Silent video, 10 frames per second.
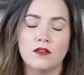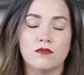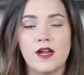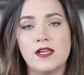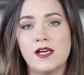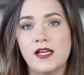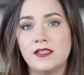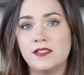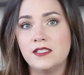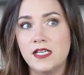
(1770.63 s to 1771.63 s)
Lorena
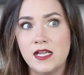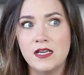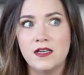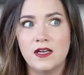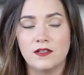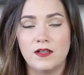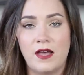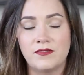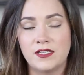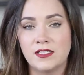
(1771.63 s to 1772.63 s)
and Dean
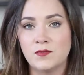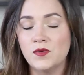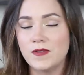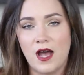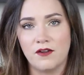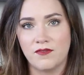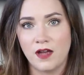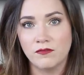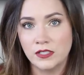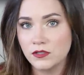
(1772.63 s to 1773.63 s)
have since moved out of
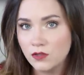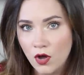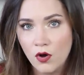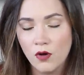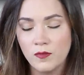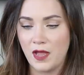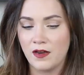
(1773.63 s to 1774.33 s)
that rental home,